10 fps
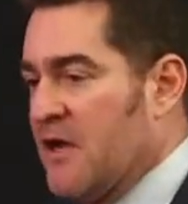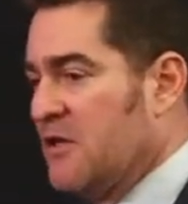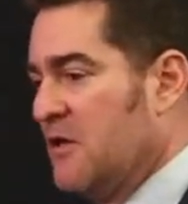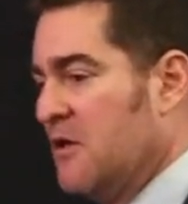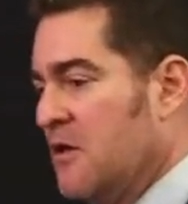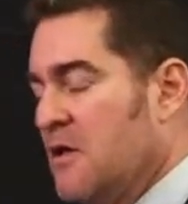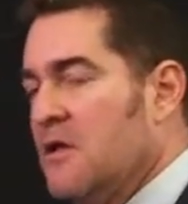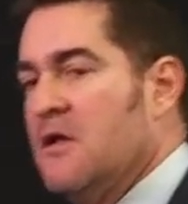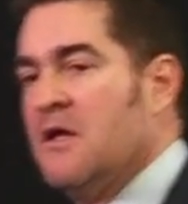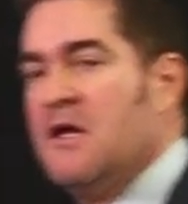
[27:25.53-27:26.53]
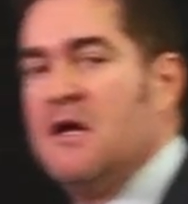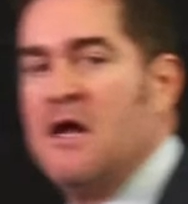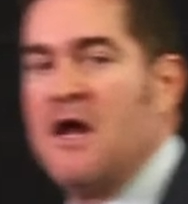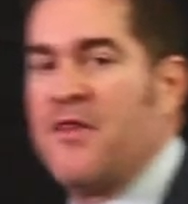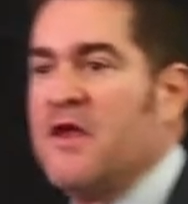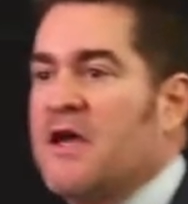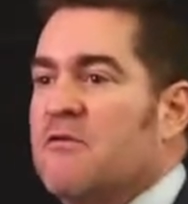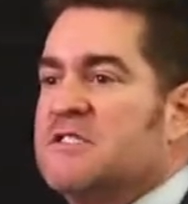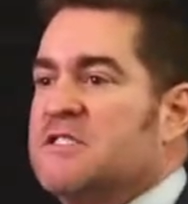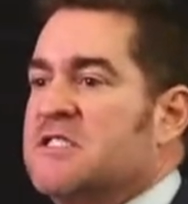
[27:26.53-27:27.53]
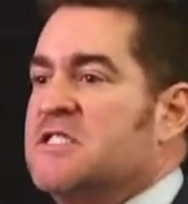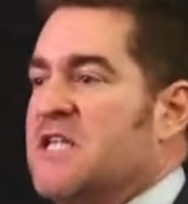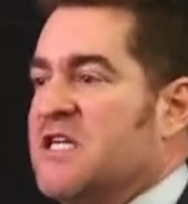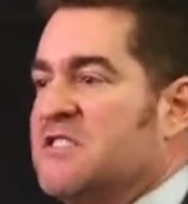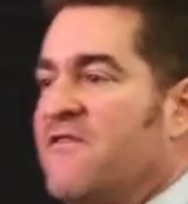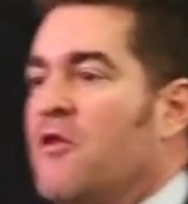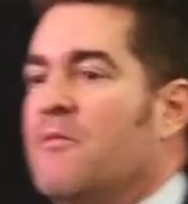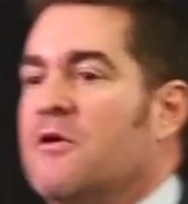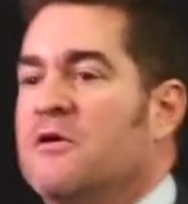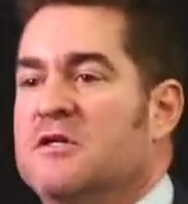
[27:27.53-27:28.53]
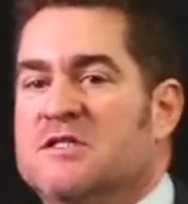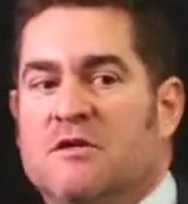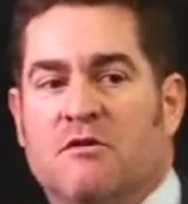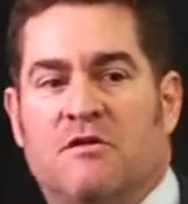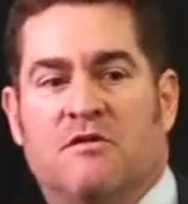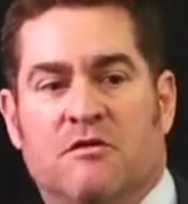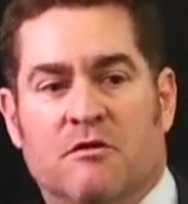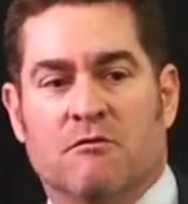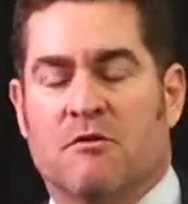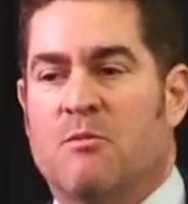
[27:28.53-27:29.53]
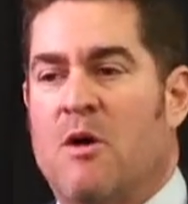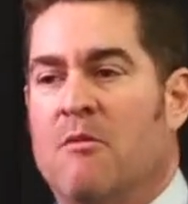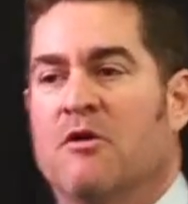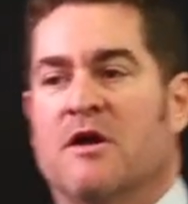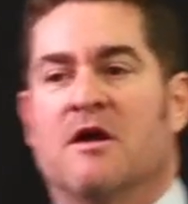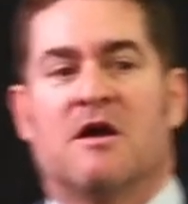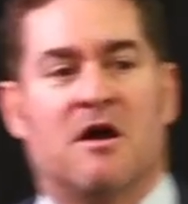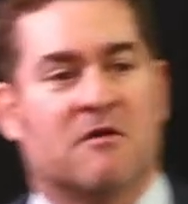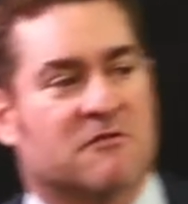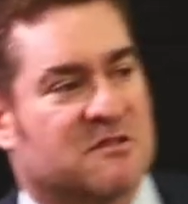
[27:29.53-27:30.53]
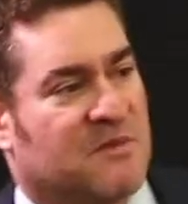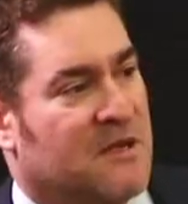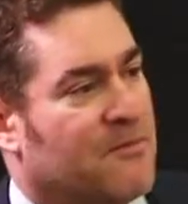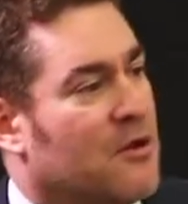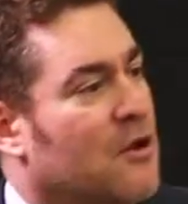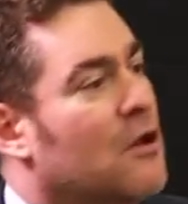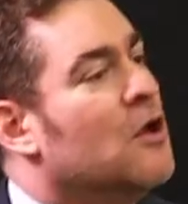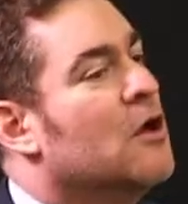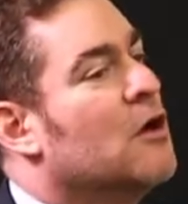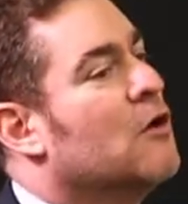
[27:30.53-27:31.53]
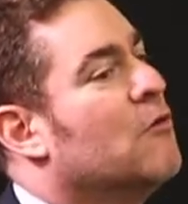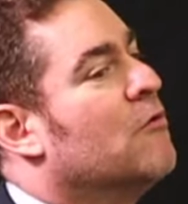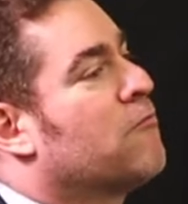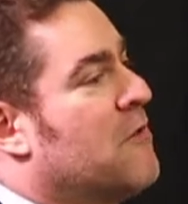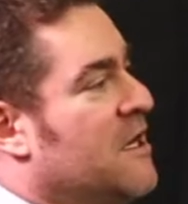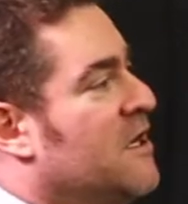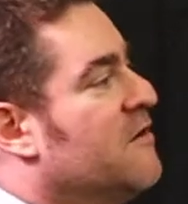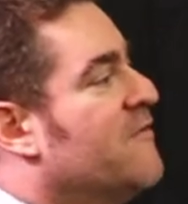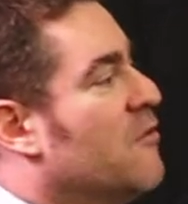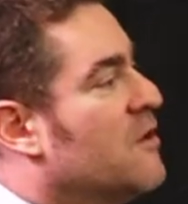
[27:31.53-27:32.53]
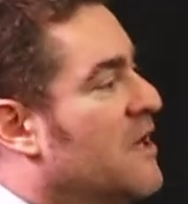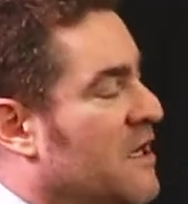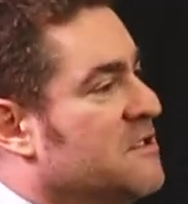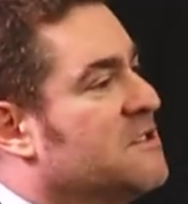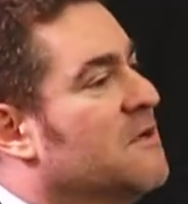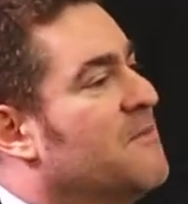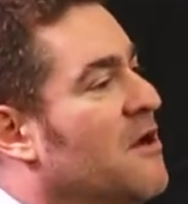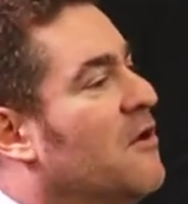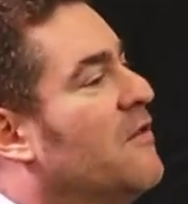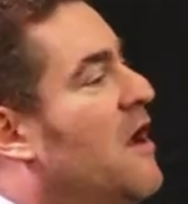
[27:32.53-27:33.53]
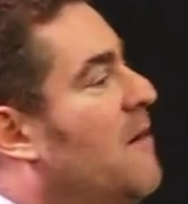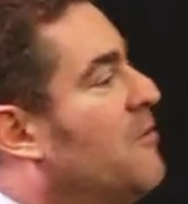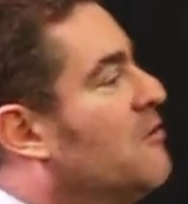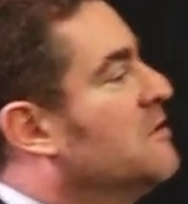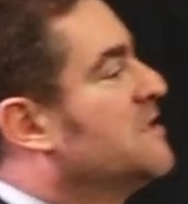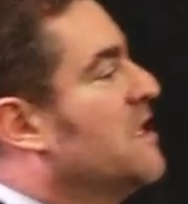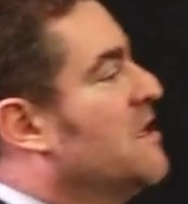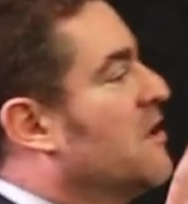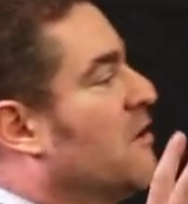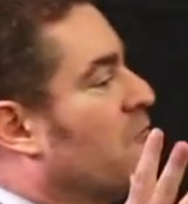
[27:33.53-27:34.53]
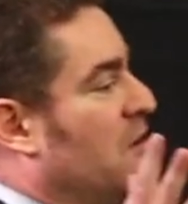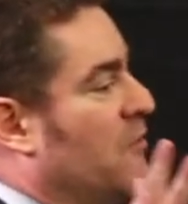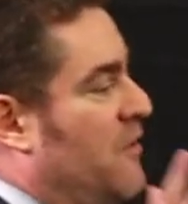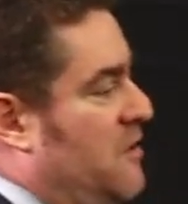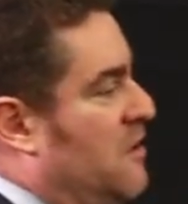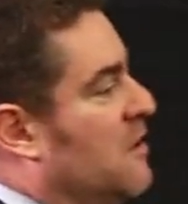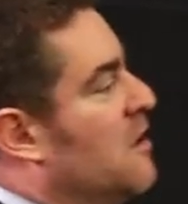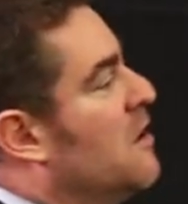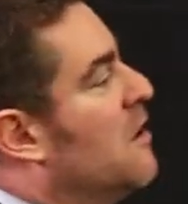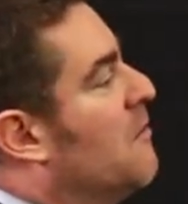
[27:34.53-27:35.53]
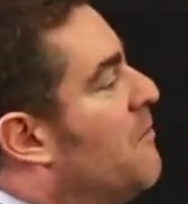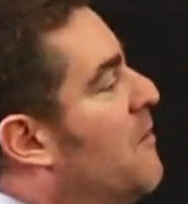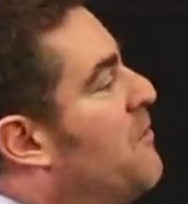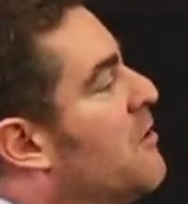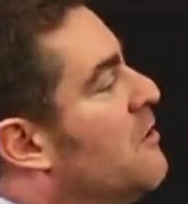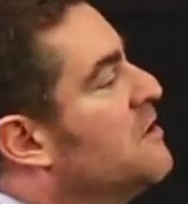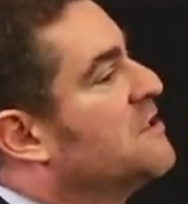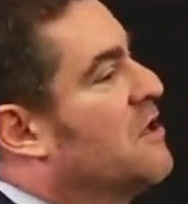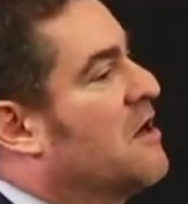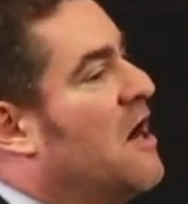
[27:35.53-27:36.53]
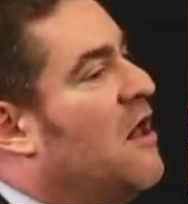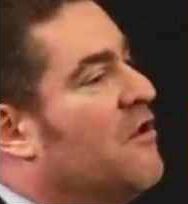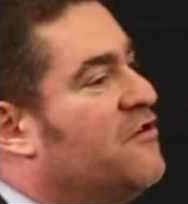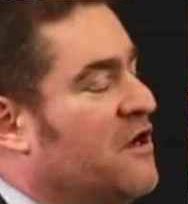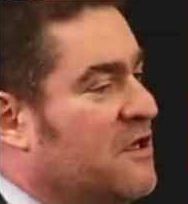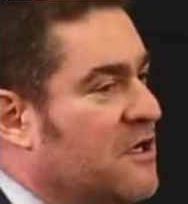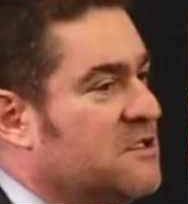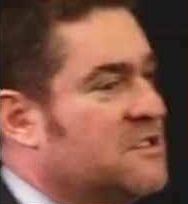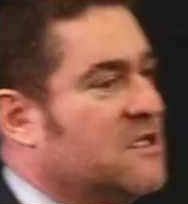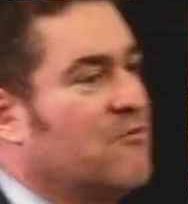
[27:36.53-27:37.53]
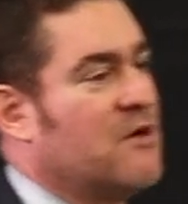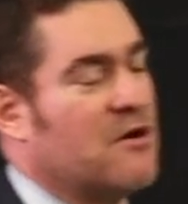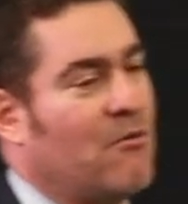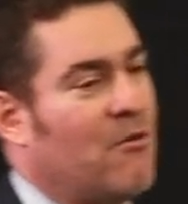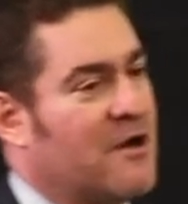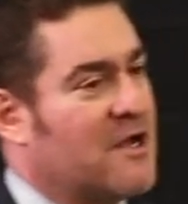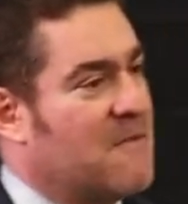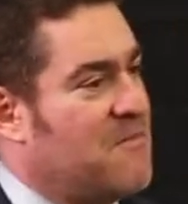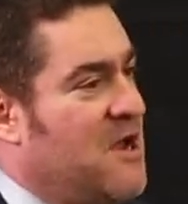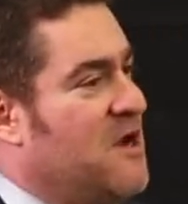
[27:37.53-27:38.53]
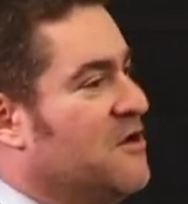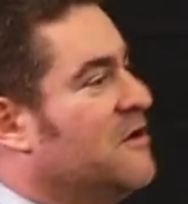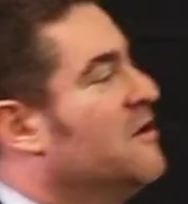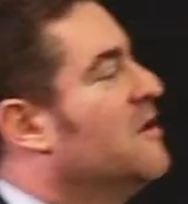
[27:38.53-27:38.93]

Act. I think I was successful because there were two Republican Congress people who were ready to vote against the bill, not because they didn't agree with it, but because their college ADs said we don't want to get banned,